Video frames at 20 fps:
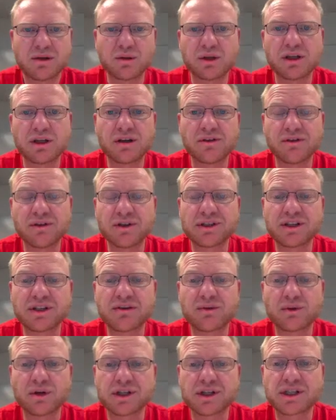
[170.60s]
Well, the
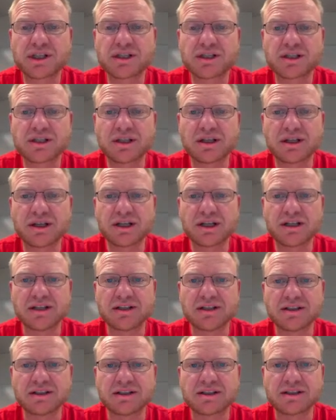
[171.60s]
University of Washington
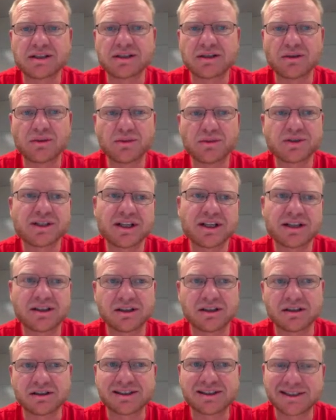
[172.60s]
is almost
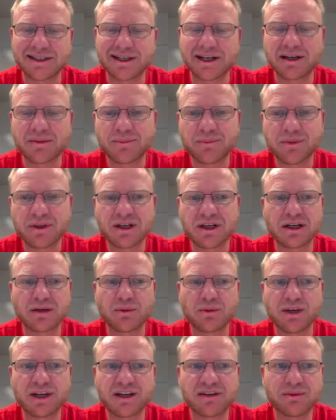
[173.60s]
like a little city.
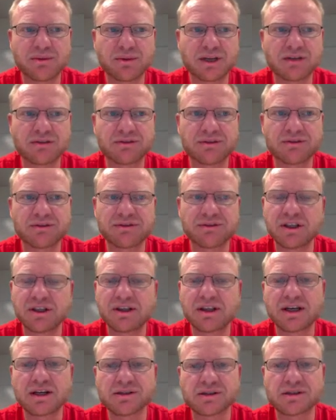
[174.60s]
We have about
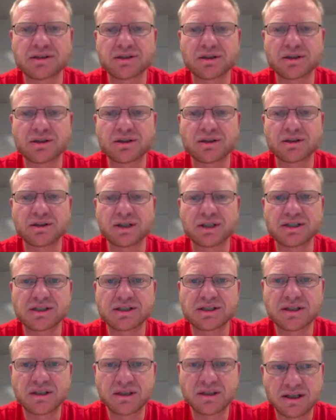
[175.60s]
50,000
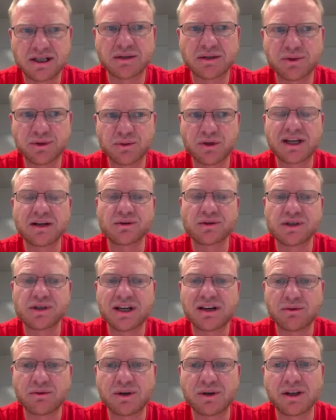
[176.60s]
students, but we
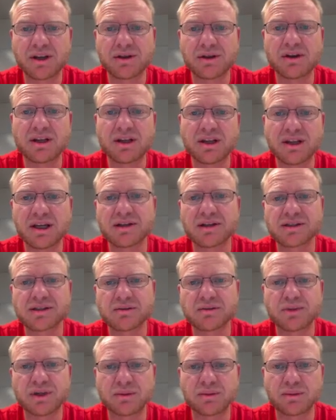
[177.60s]
also have about
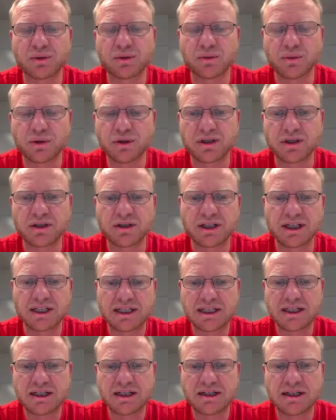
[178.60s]
30,000 people who work
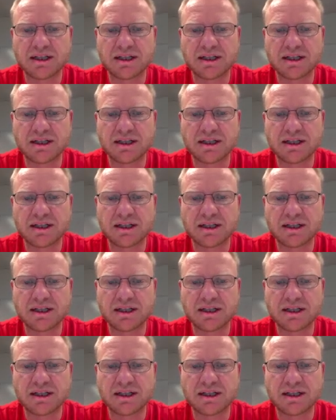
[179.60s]
here.